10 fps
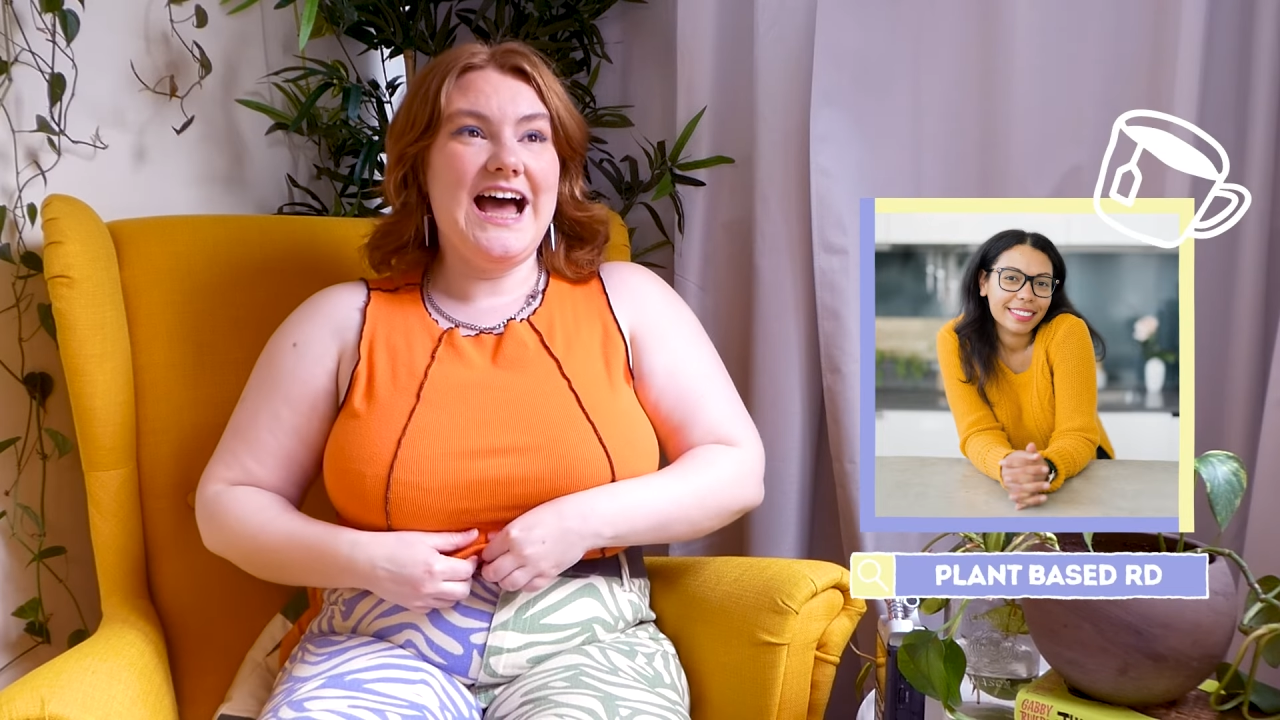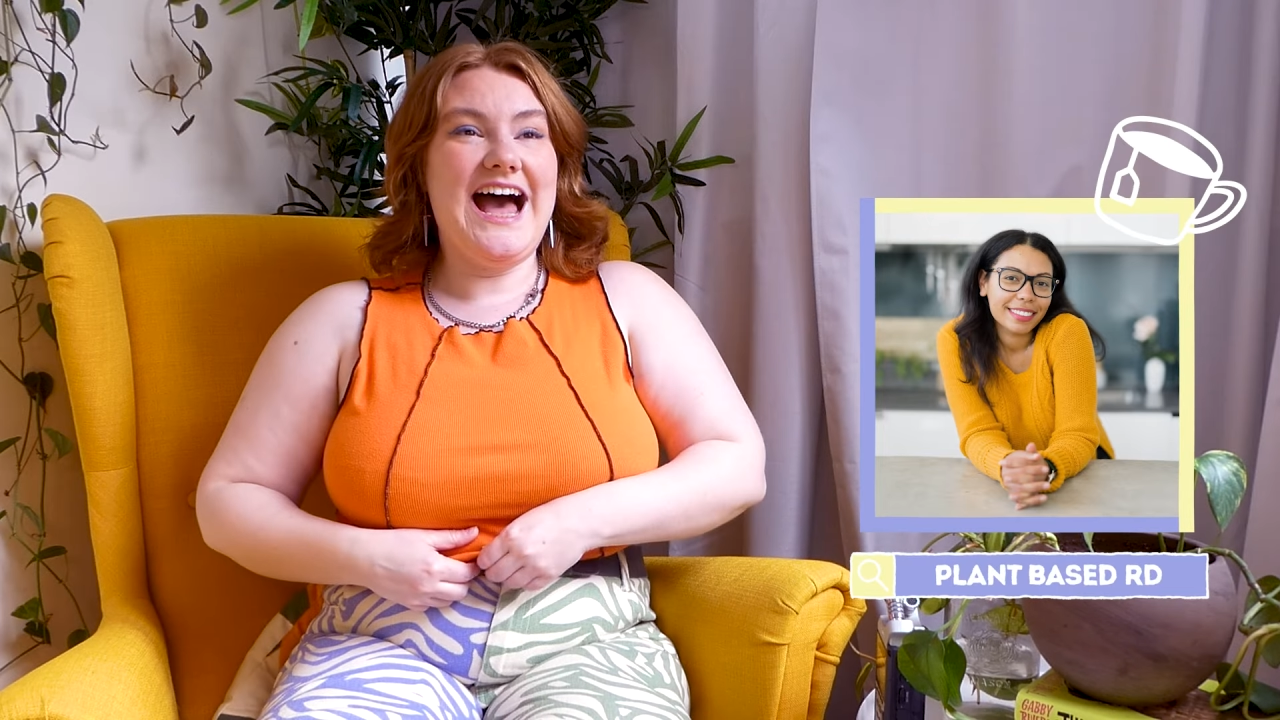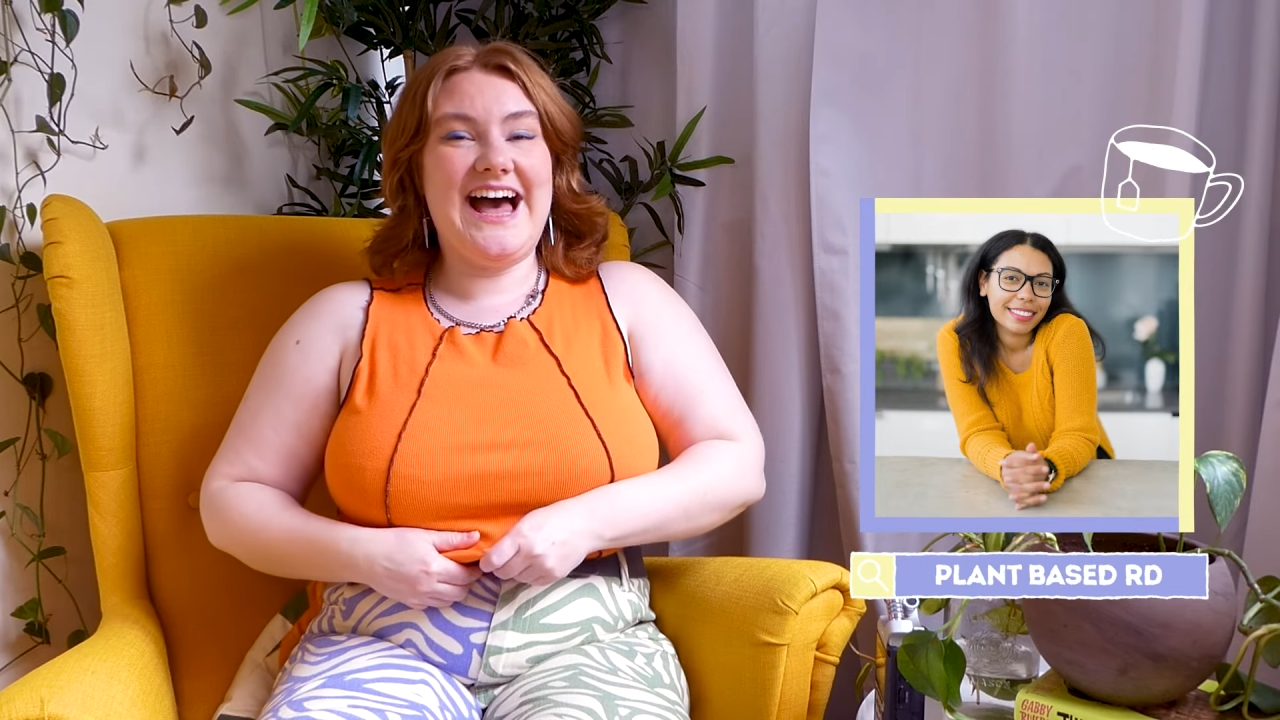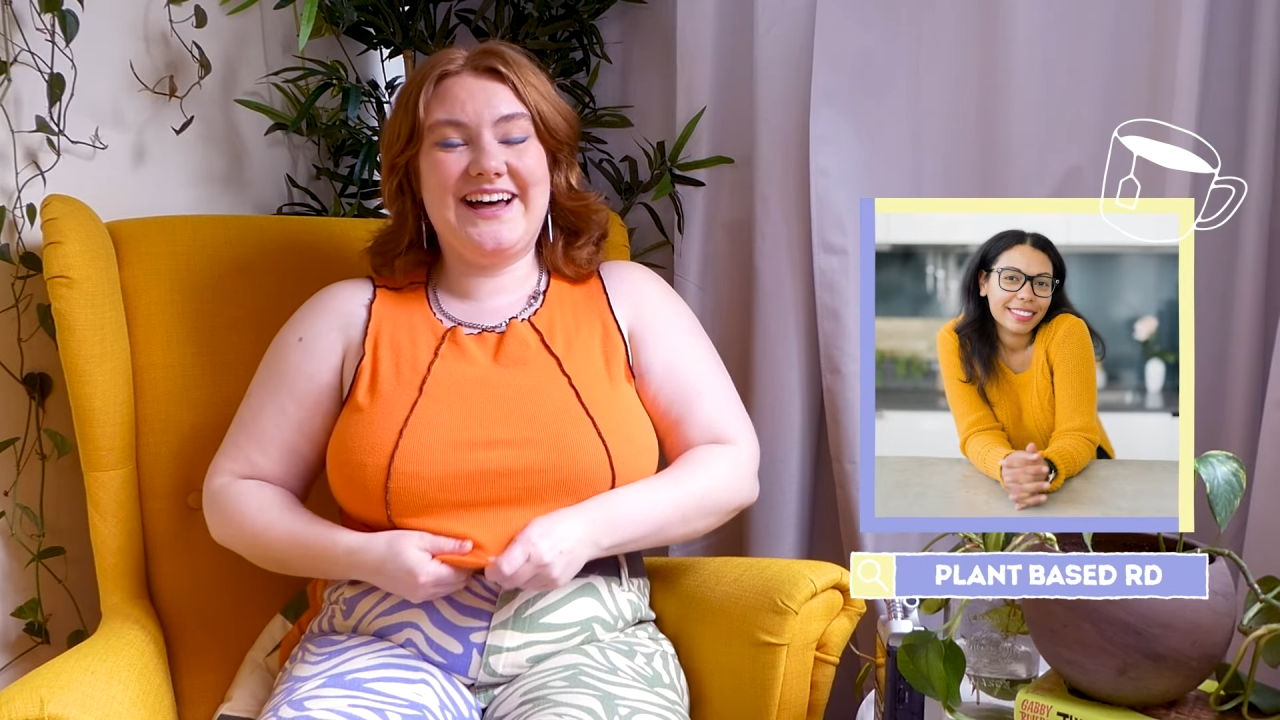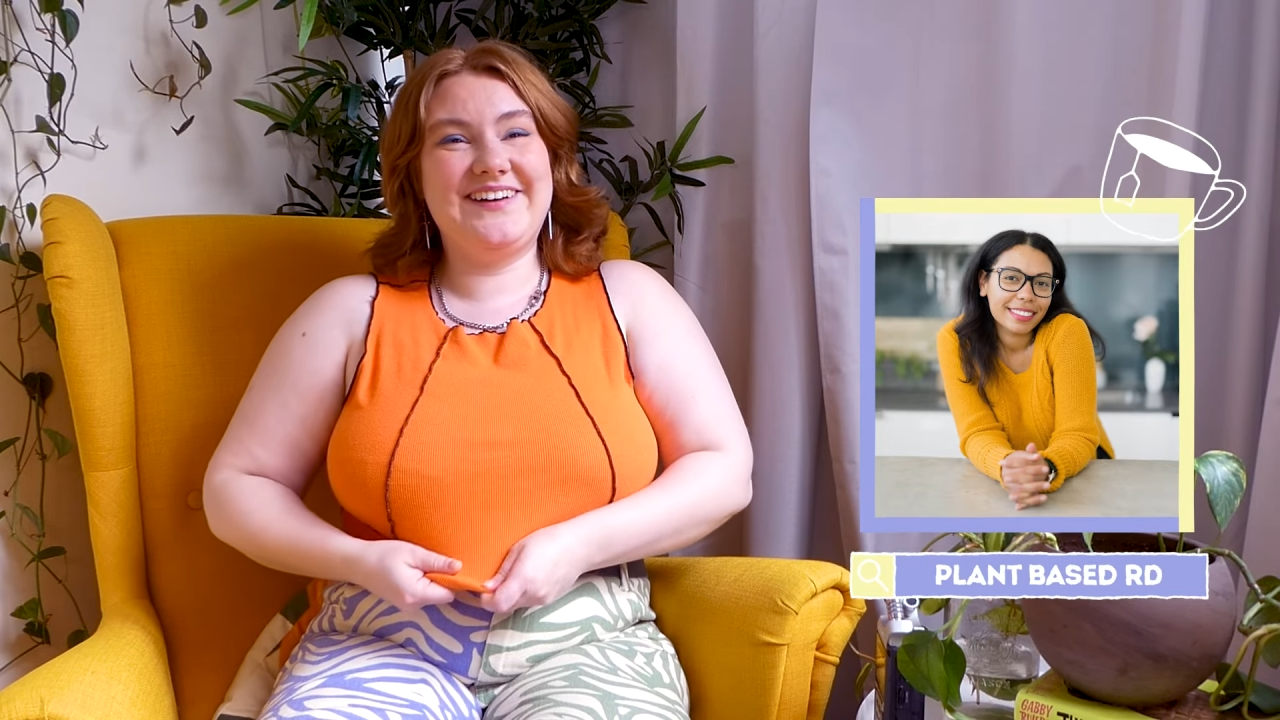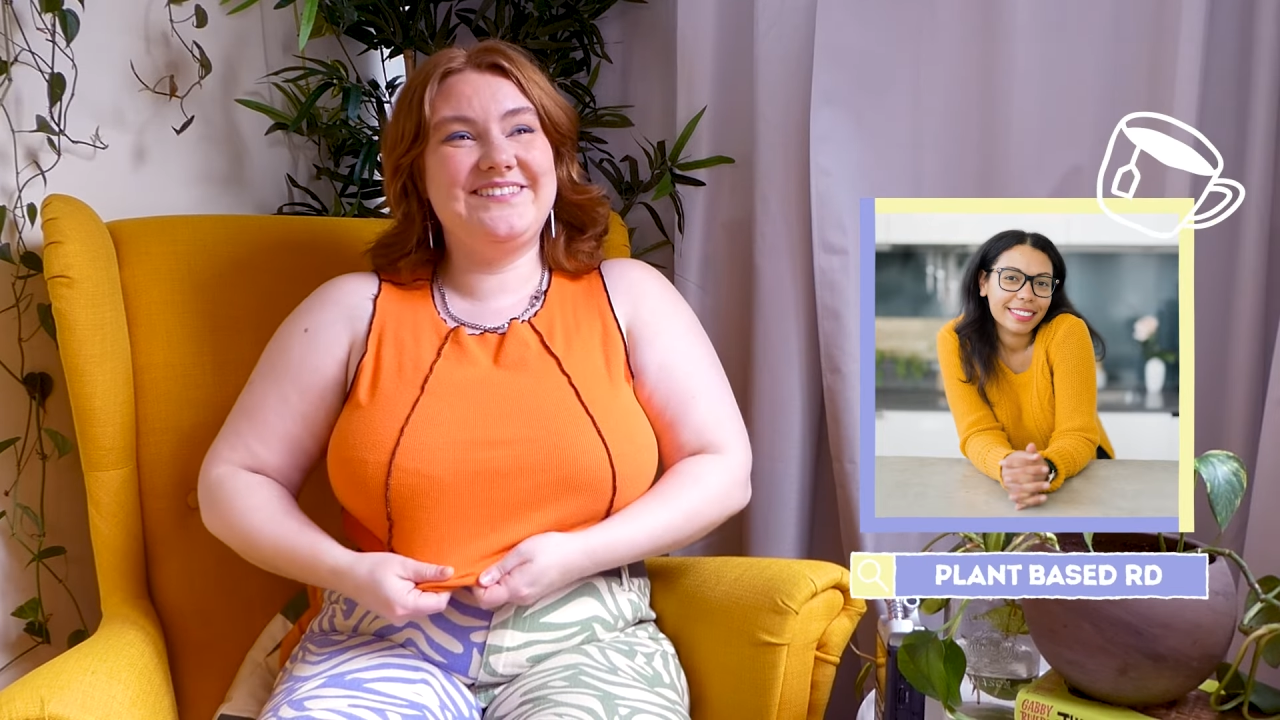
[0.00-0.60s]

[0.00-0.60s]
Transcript: Um,